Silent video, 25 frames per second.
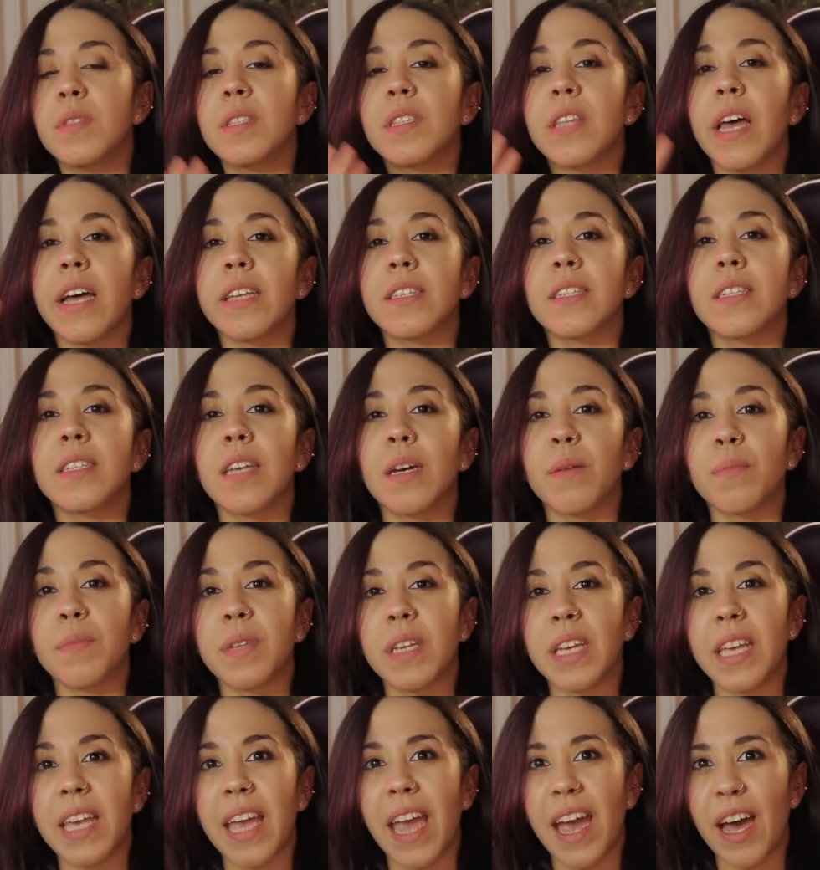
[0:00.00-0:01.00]
That's
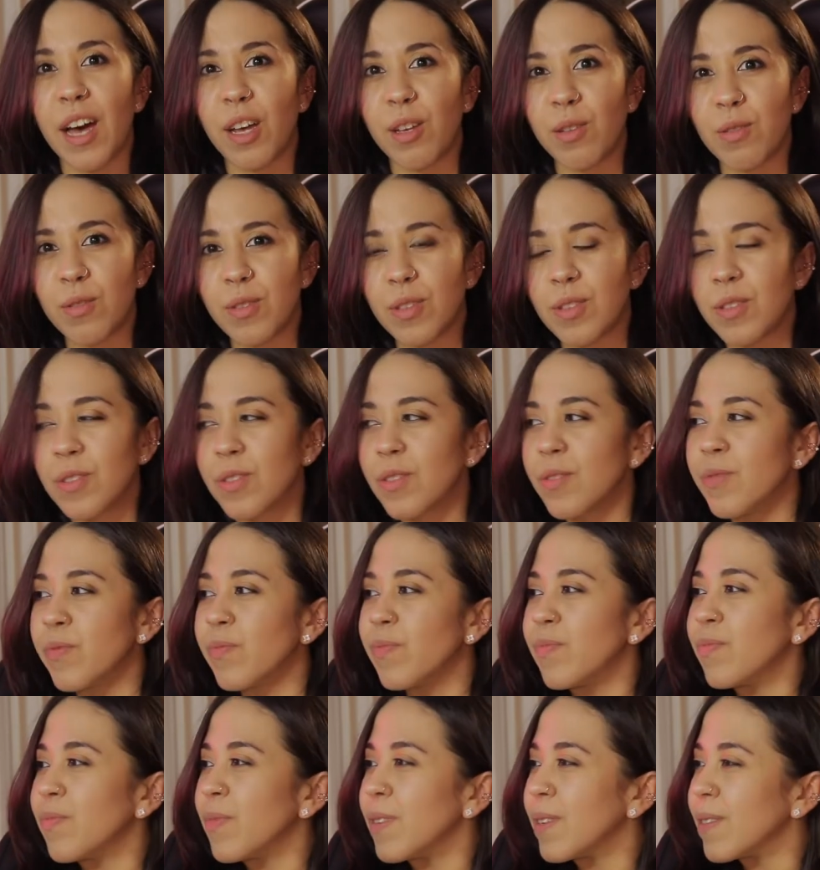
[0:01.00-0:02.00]
something else
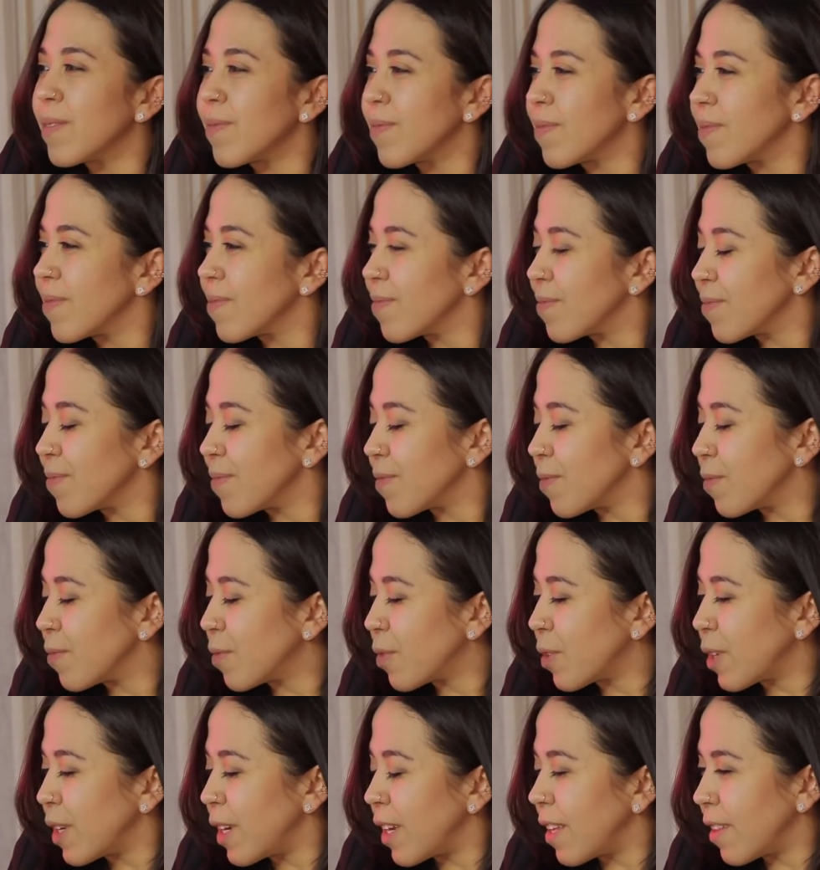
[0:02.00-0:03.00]

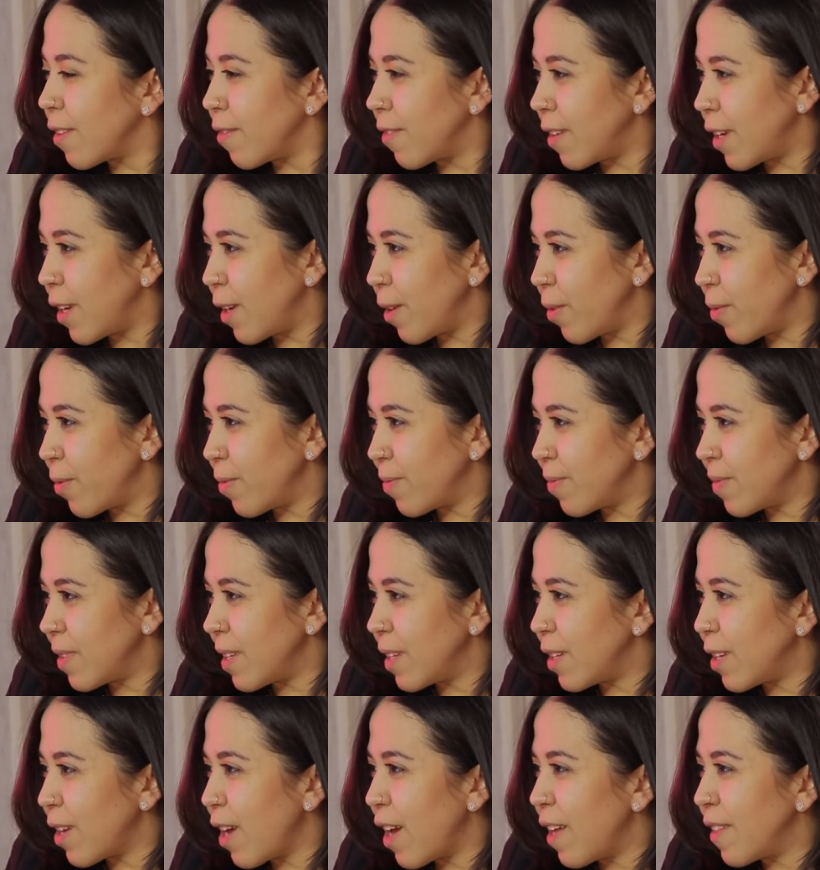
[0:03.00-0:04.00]
for another video,
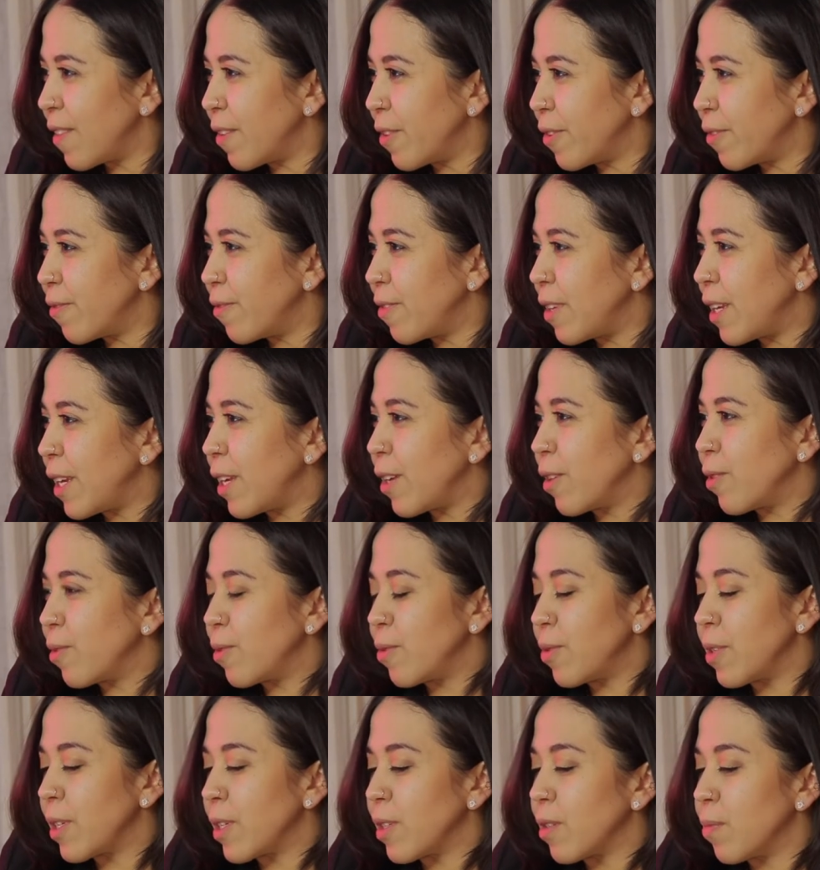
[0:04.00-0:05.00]
another video
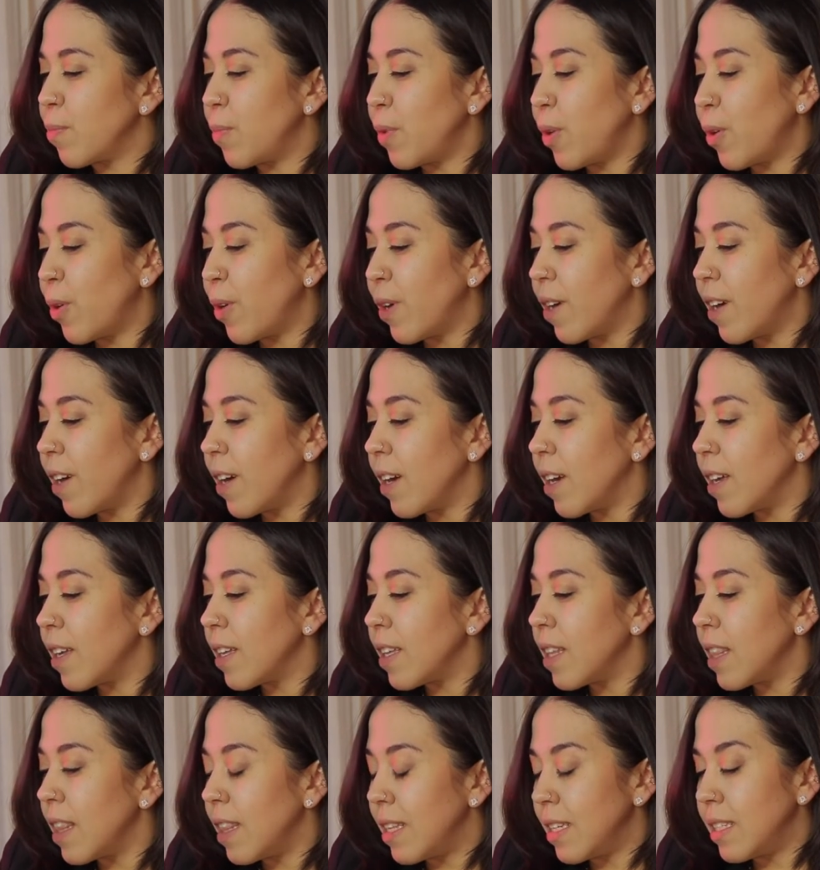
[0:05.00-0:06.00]
to explore
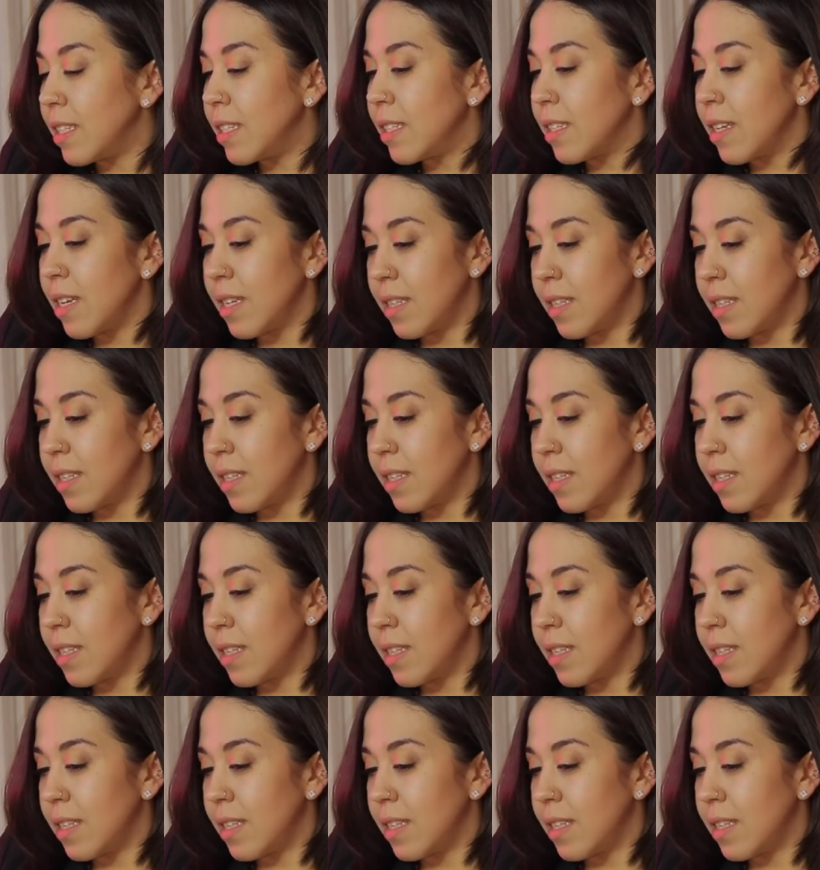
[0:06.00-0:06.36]
this